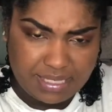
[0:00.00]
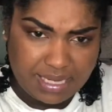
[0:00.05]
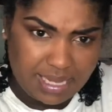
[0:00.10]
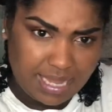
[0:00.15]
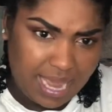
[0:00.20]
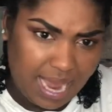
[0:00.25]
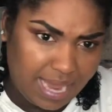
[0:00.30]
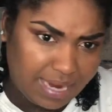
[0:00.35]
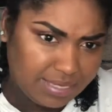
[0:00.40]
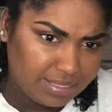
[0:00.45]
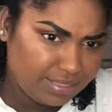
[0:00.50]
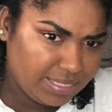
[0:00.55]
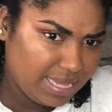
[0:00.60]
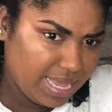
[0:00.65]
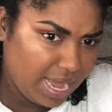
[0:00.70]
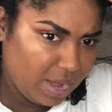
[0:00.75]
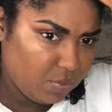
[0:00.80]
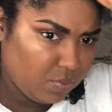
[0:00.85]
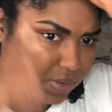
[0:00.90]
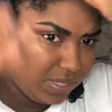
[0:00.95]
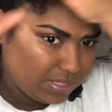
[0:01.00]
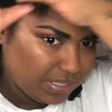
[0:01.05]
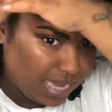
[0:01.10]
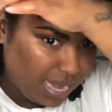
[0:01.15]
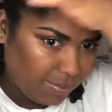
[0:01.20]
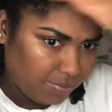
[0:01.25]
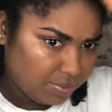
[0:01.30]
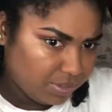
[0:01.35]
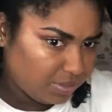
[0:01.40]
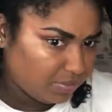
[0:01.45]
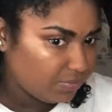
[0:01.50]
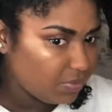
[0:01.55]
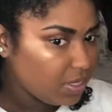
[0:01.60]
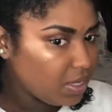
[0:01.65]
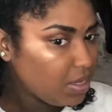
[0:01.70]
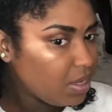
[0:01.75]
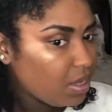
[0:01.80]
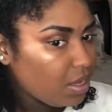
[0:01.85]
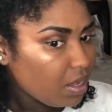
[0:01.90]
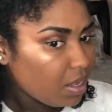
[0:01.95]
and kind of see what type of
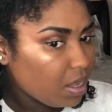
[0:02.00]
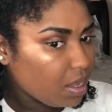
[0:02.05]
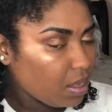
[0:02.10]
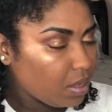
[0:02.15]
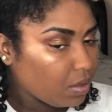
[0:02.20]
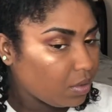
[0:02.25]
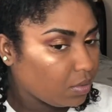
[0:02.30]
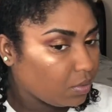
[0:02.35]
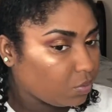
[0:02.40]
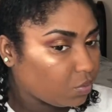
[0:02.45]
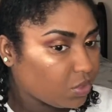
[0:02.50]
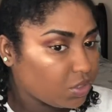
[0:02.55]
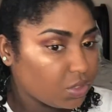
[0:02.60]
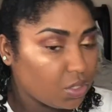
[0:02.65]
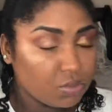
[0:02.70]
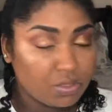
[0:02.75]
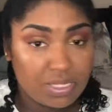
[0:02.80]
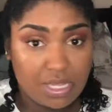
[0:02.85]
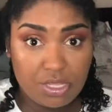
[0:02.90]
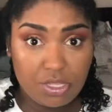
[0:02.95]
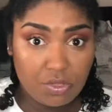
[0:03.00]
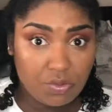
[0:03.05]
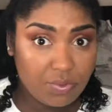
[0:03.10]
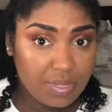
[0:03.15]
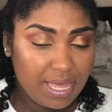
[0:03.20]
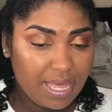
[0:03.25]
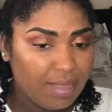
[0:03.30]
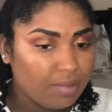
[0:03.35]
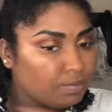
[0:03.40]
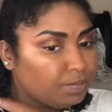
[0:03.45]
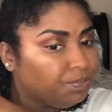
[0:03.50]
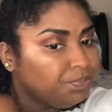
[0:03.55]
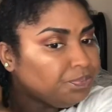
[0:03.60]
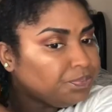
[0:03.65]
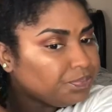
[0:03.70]
results that you get,